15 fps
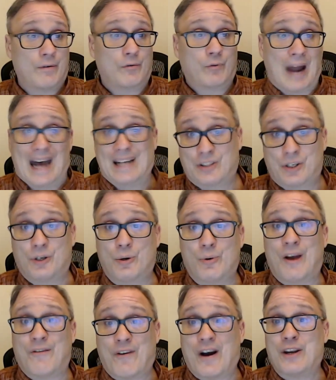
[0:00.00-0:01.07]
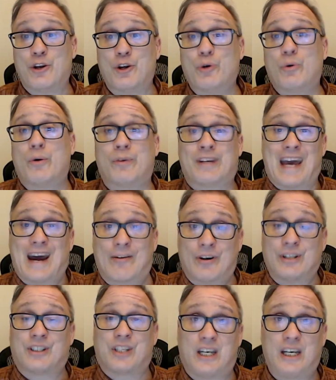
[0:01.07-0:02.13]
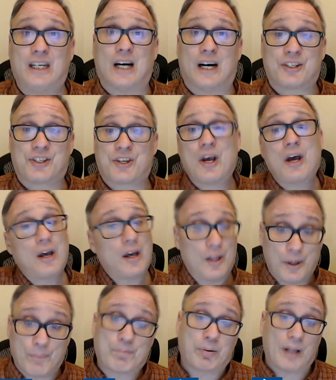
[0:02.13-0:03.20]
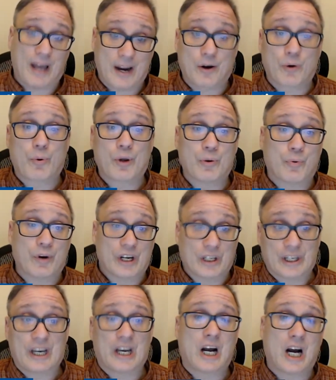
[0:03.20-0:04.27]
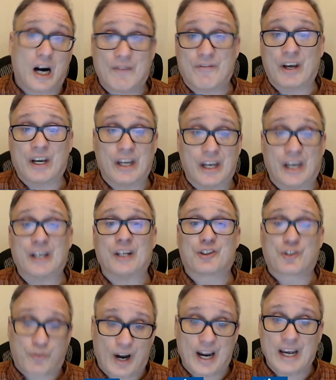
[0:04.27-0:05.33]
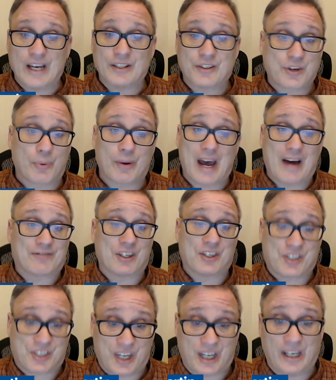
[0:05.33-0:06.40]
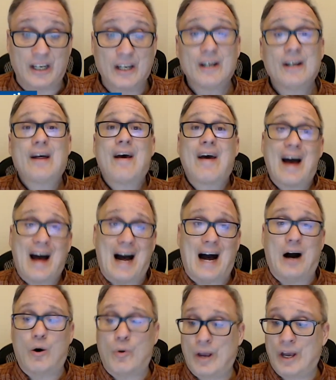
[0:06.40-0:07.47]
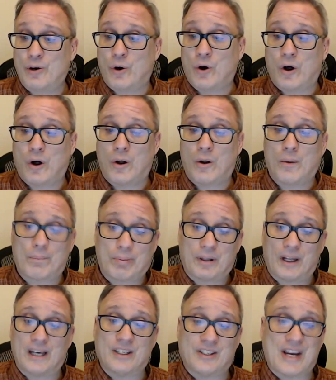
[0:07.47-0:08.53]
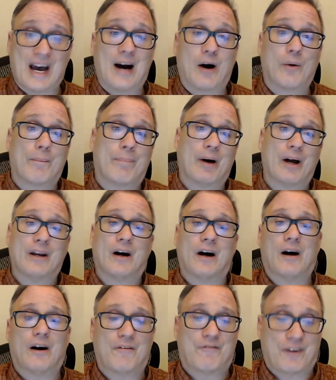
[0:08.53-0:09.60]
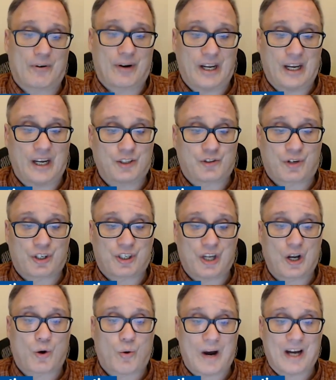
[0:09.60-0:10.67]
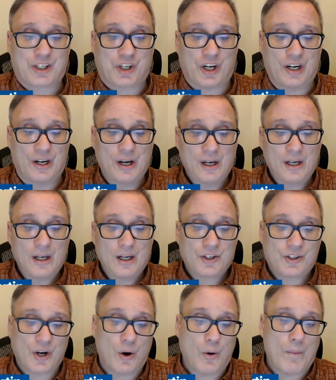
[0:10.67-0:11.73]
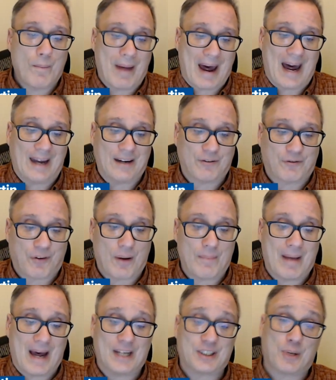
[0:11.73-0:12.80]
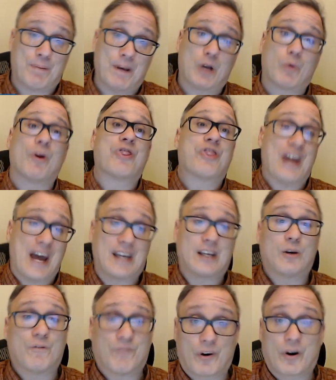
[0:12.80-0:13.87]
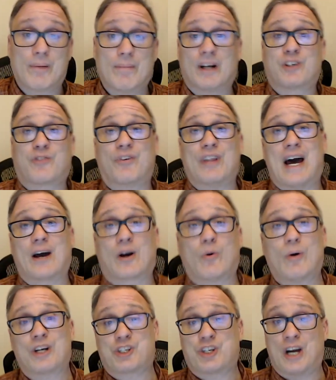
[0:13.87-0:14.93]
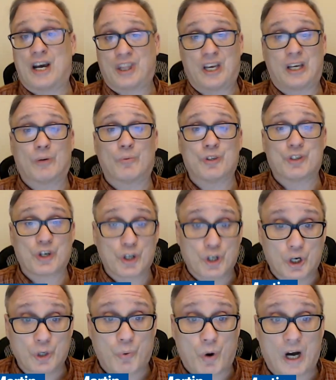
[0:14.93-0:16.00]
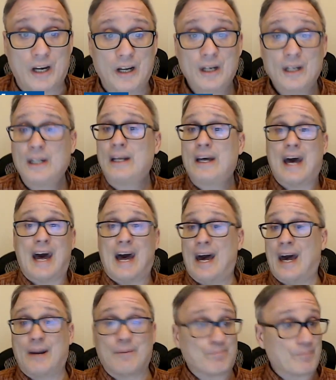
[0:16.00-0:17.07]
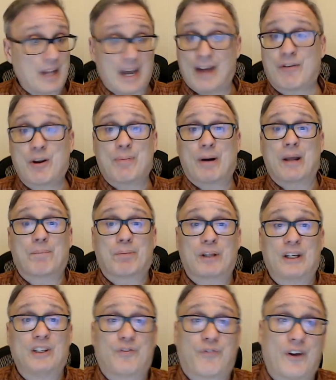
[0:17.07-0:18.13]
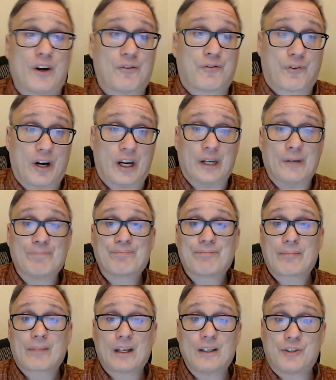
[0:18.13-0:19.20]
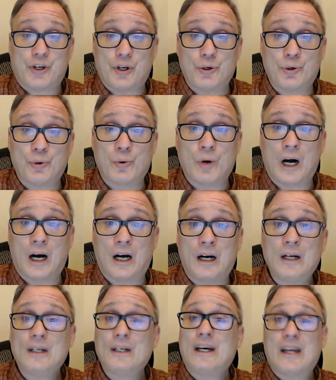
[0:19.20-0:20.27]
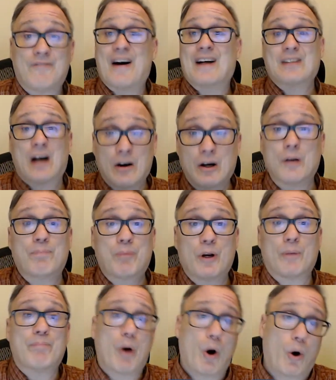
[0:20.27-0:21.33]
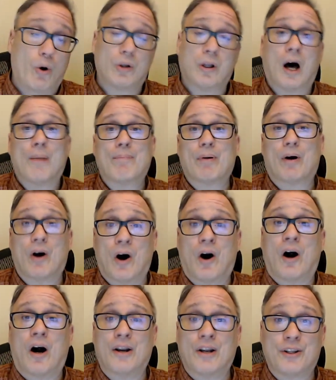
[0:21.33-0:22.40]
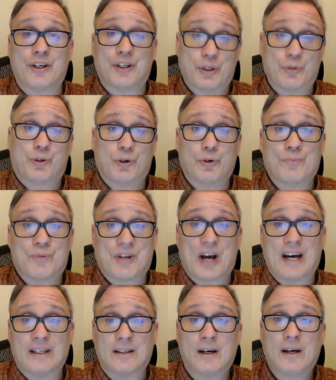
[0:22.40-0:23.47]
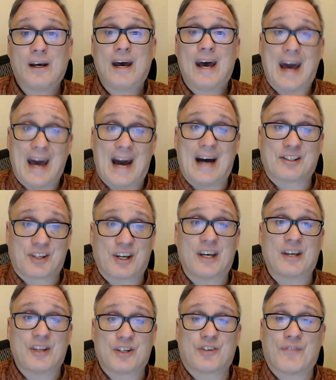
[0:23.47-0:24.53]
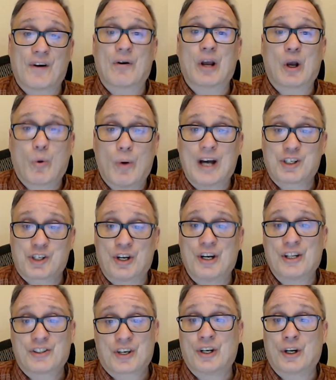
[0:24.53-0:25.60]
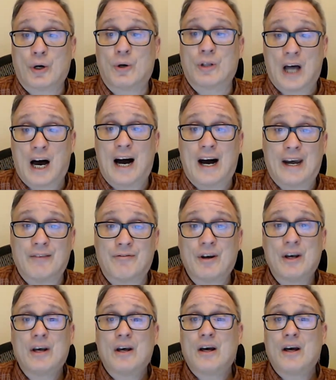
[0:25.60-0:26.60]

Raty if I knew it guaranteed us the player we really covet in a trade. So we have to see how it all plays out. But a very interesting question. So Matt from Massapequa, thank you very much for that question. I think it was a good one. And everybody, please feel free to, in fact, I'm going to put a poll up on the YouTube site asking this very question. It's going to go live.